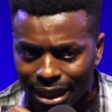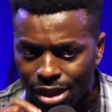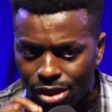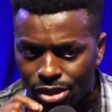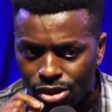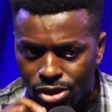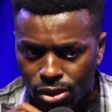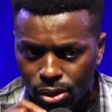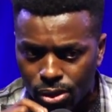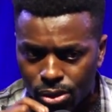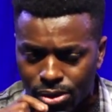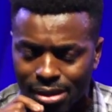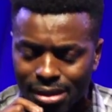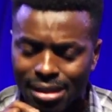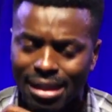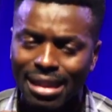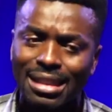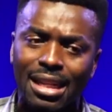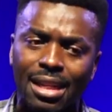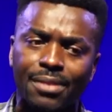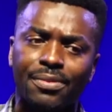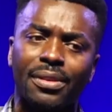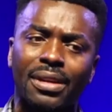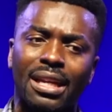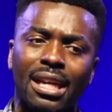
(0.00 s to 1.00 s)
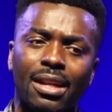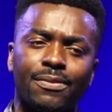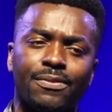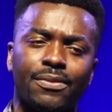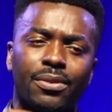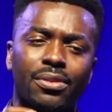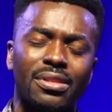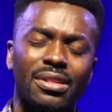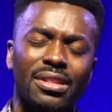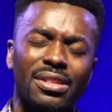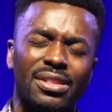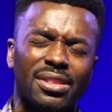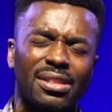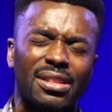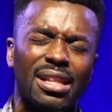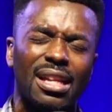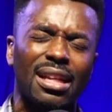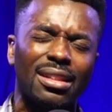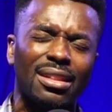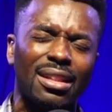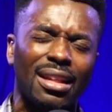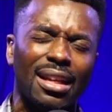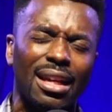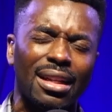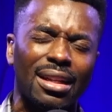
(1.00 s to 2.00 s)
is so significant for
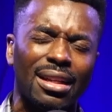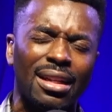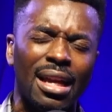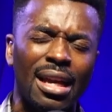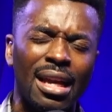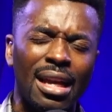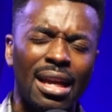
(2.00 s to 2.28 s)
understanding